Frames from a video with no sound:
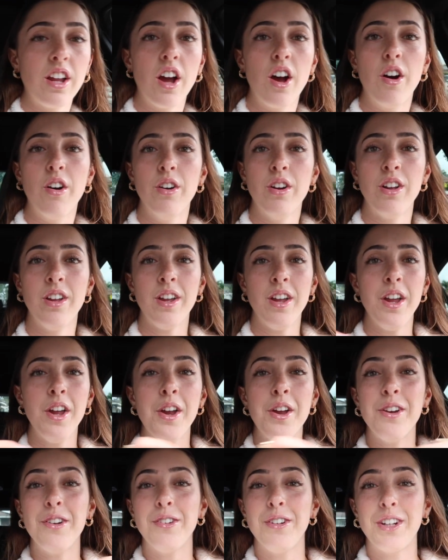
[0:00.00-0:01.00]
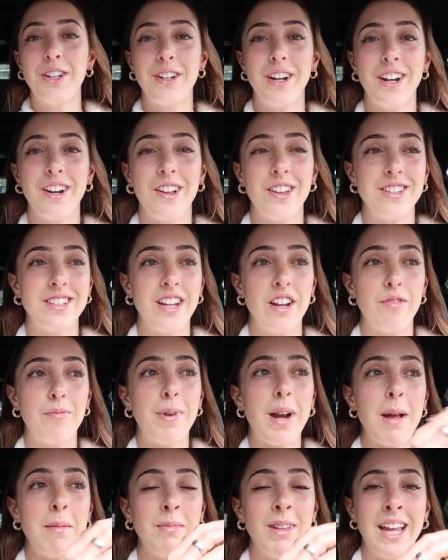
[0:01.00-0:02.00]
go recreate all this stuff,
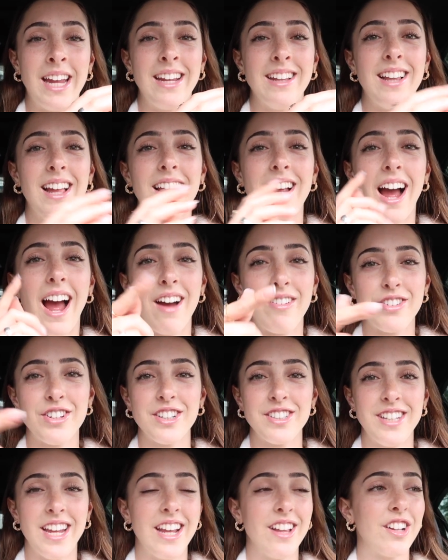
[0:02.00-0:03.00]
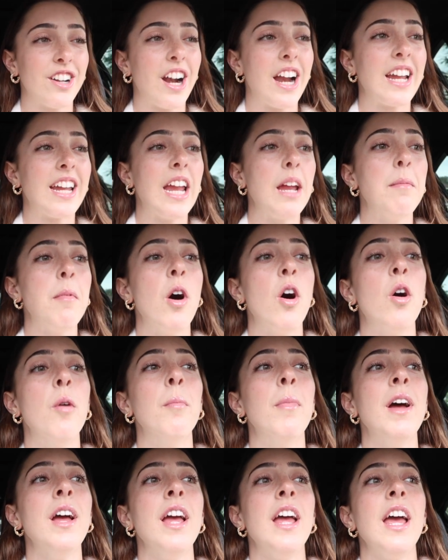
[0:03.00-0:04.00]
but I'm late. Like after Taylor, I came
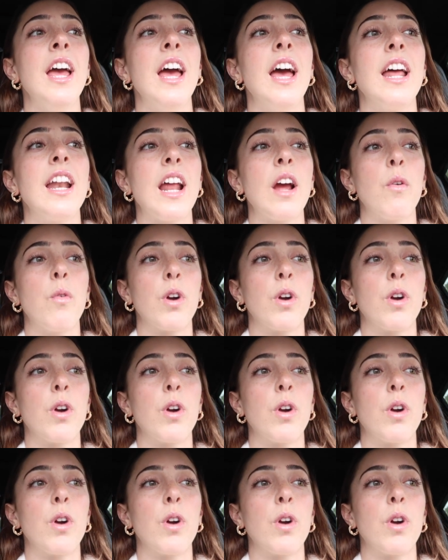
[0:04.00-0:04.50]
home and I